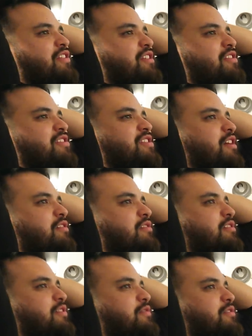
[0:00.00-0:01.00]
I think the sound
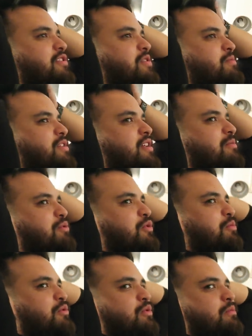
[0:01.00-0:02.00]
you're looking for is beep,
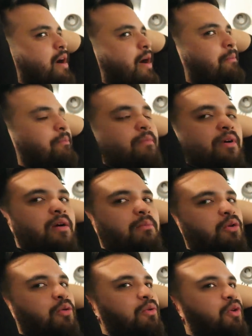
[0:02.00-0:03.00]
boop, boop, bop,
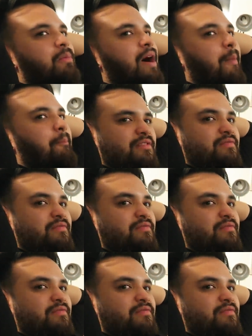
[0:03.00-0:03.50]
boop, boop, bop.